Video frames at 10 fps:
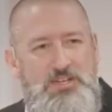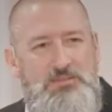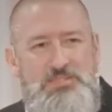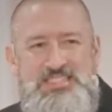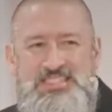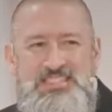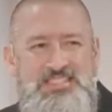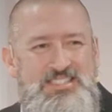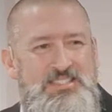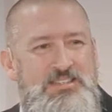And I'm like,
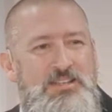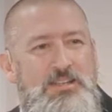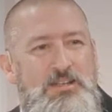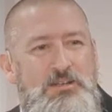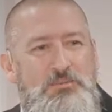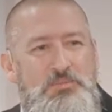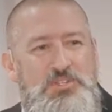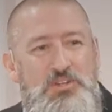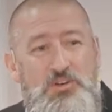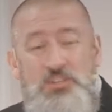But
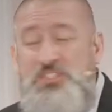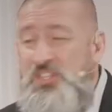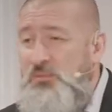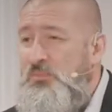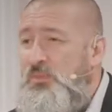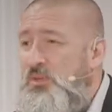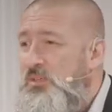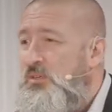there are some